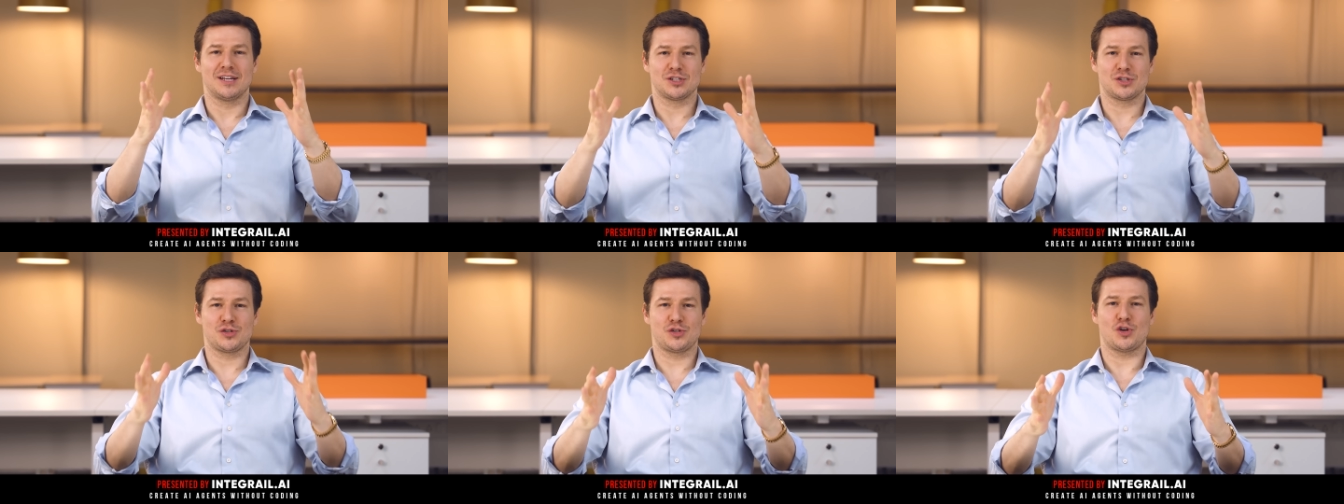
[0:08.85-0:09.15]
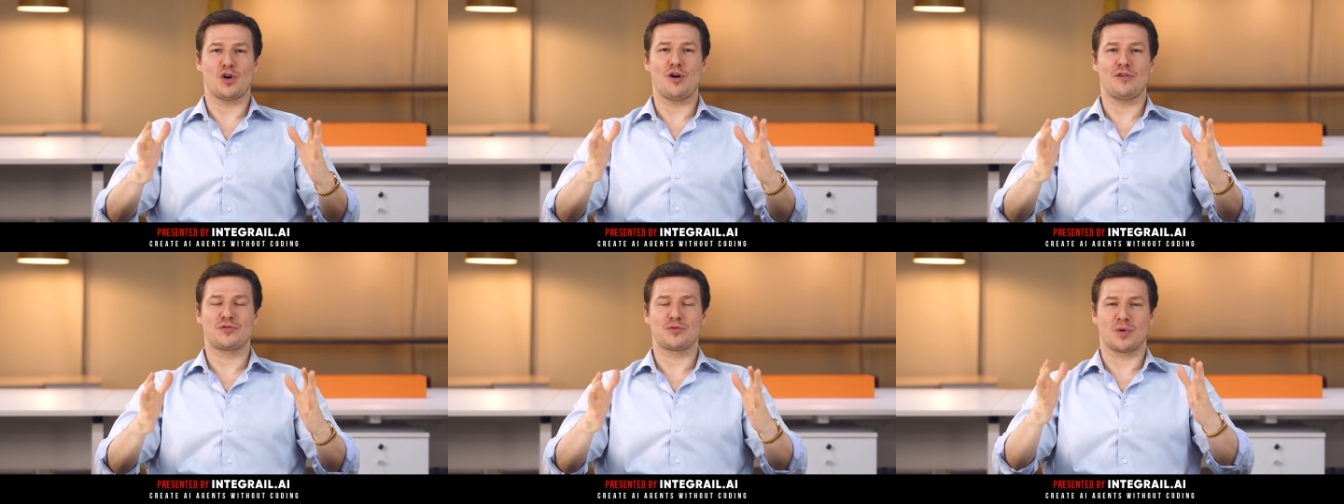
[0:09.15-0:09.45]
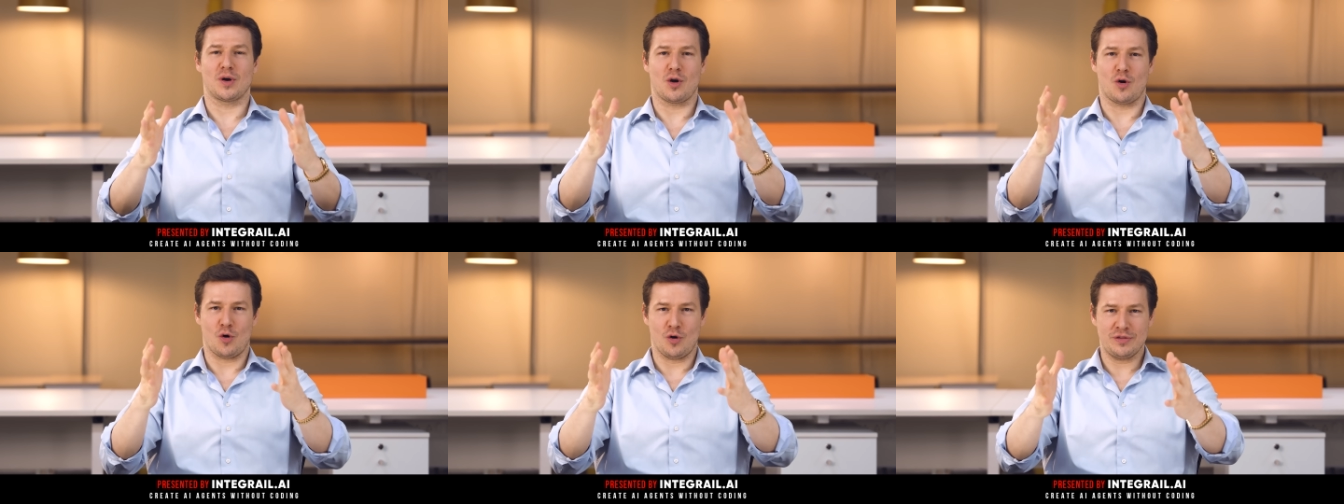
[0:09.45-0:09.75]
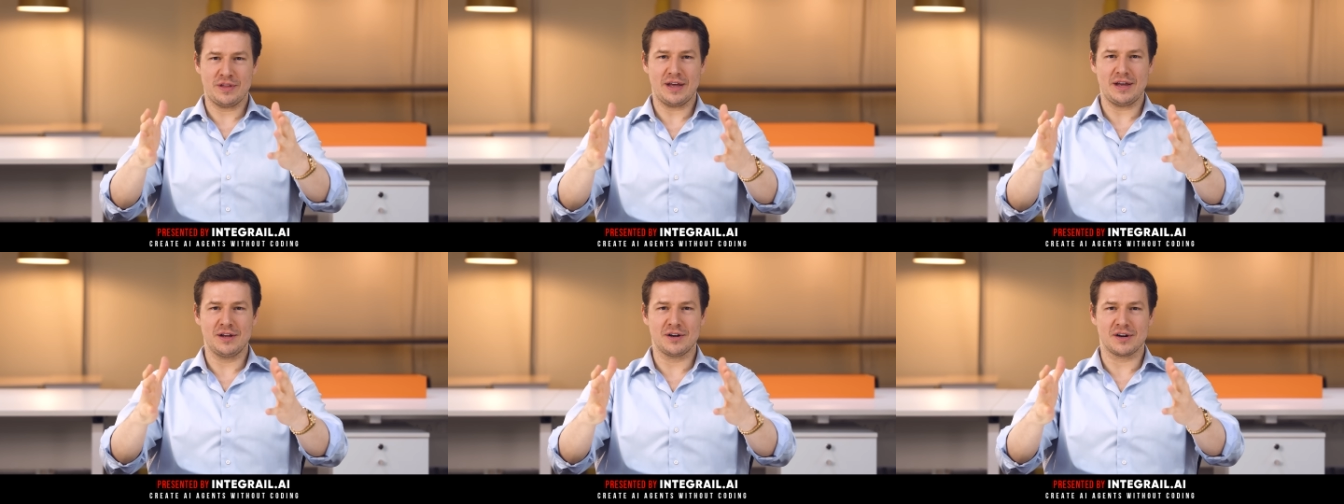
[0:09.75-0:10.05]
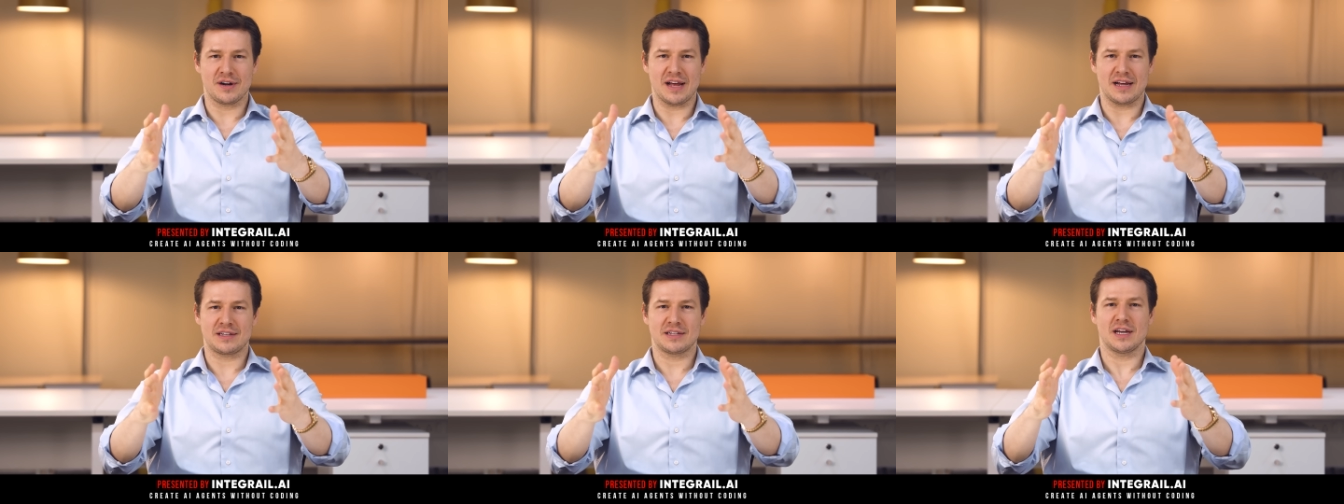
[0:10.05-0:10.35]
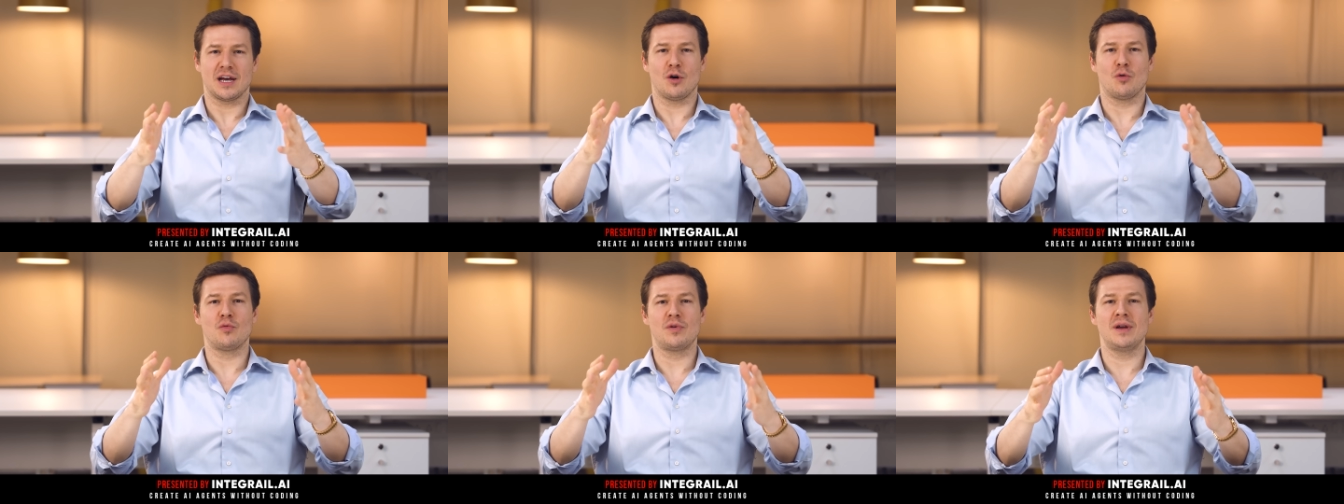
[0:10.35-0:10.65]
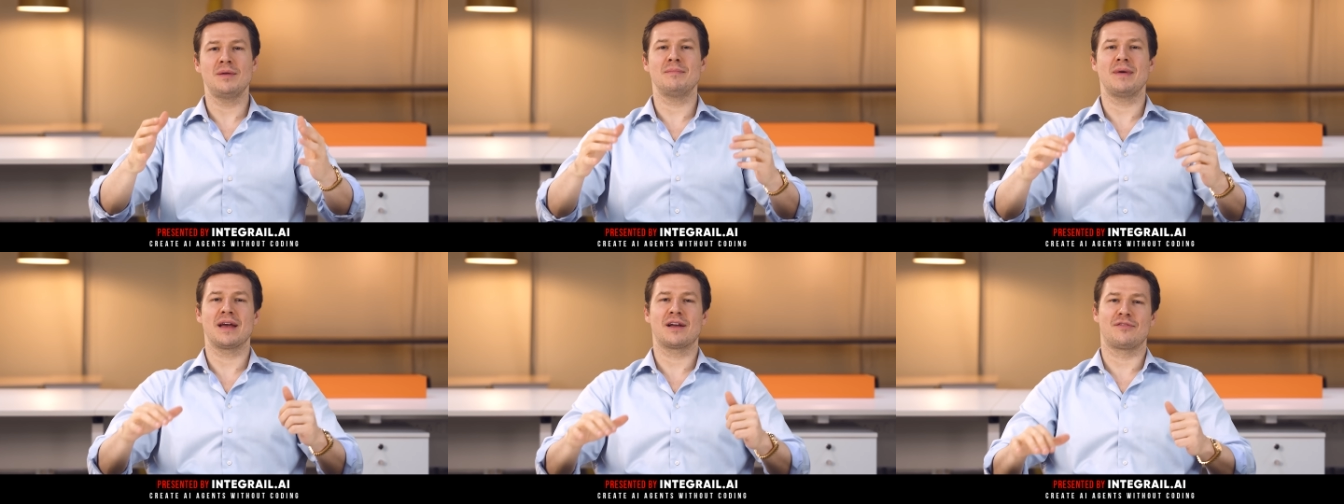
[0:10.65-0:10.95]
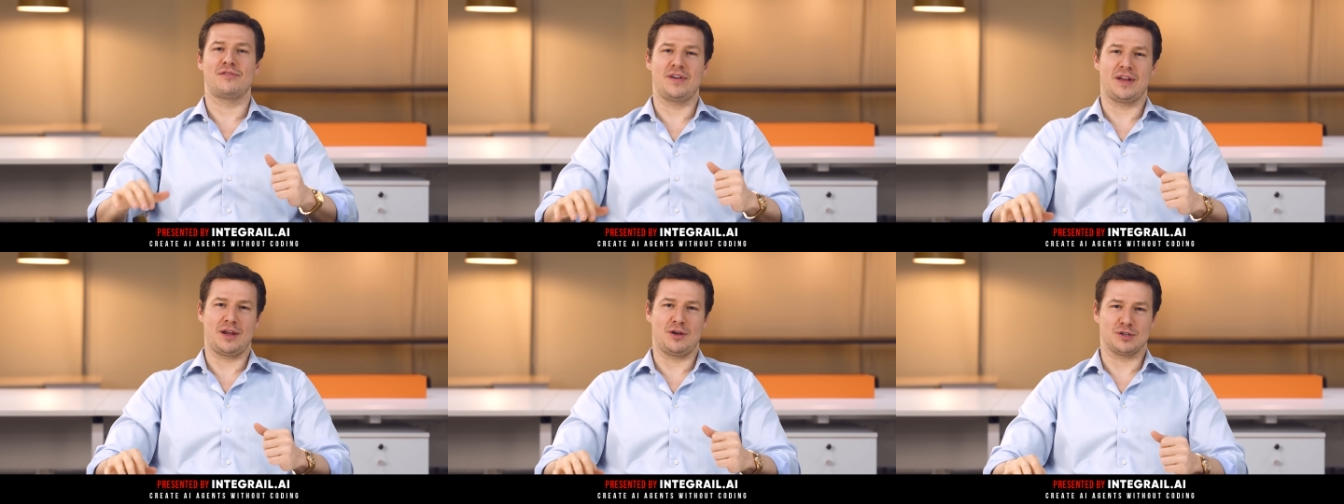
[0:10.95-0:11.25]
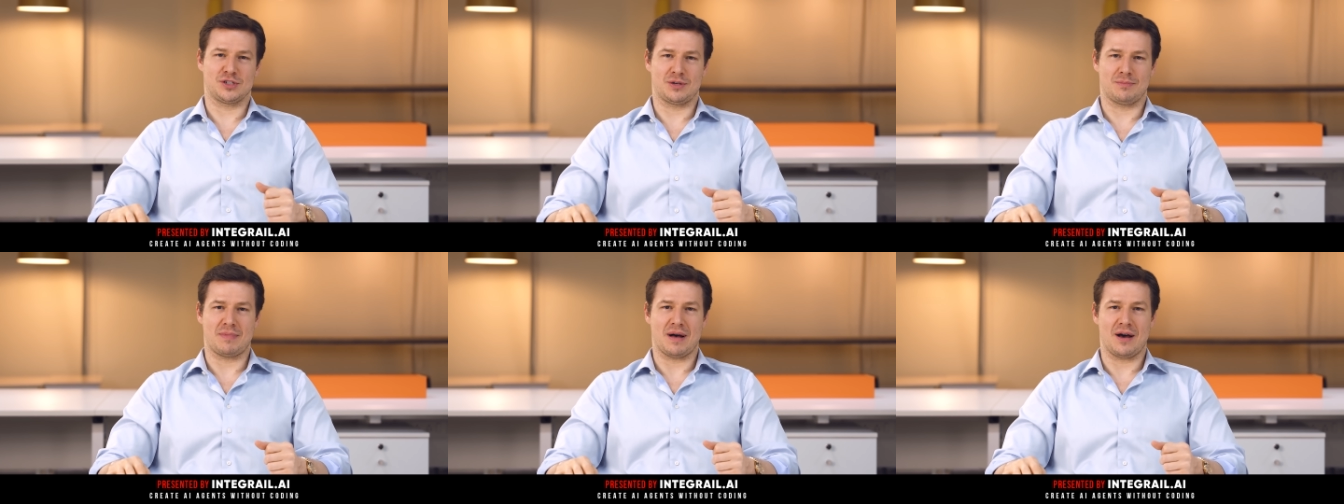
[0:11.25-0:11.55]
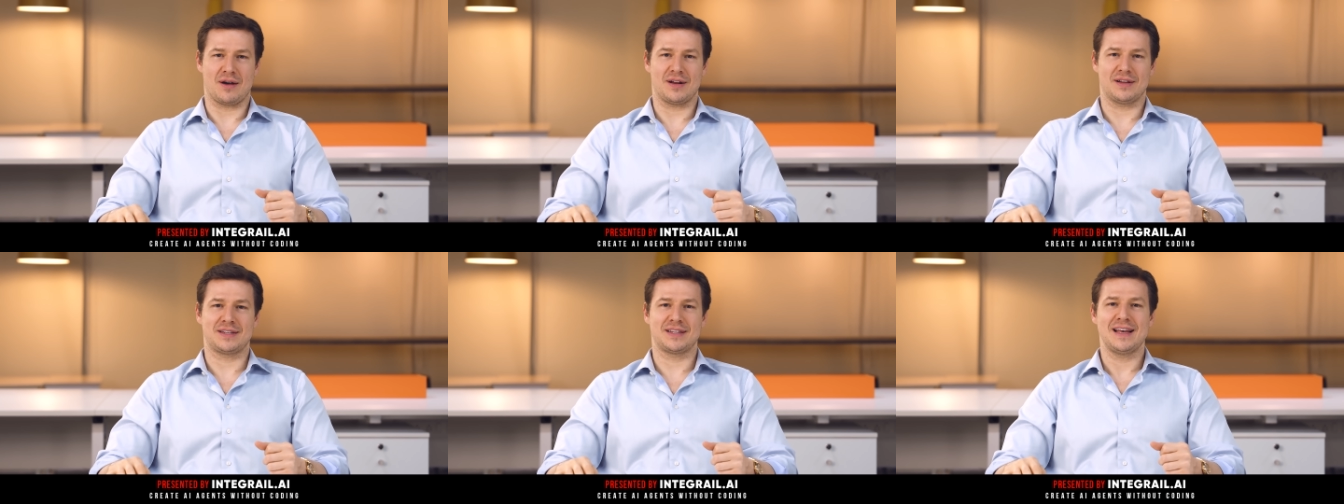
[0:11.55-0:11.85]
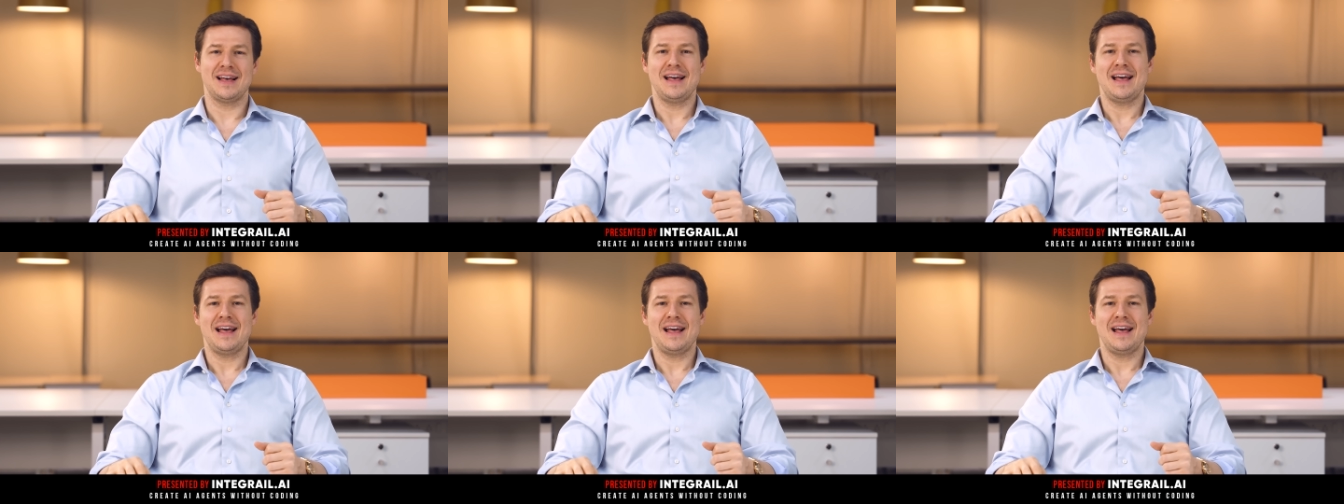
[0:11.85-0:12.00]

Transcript: software on the internet and we make videos about it.